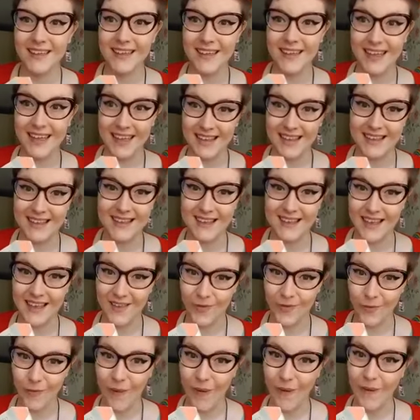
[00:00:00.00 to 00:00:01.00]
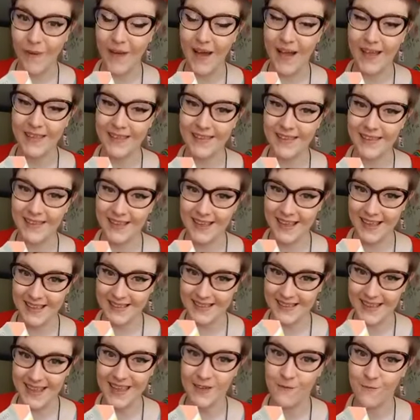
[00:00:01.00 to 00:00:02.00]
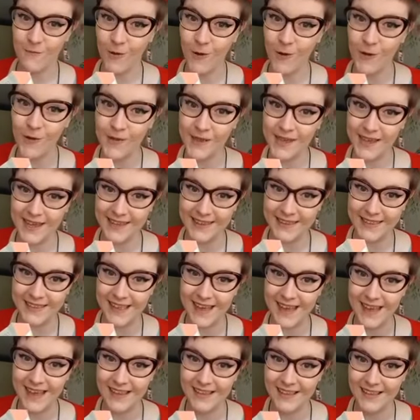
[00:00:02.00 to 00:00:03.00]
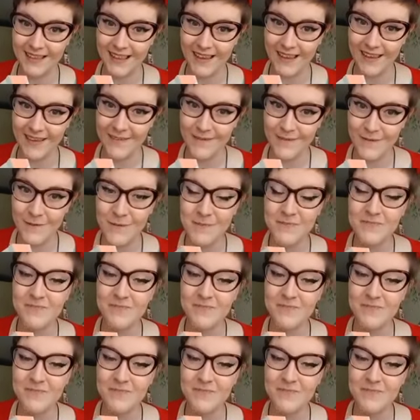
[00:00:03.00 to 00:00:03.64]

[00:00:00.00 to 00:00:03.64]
is as well, and his key role in that life.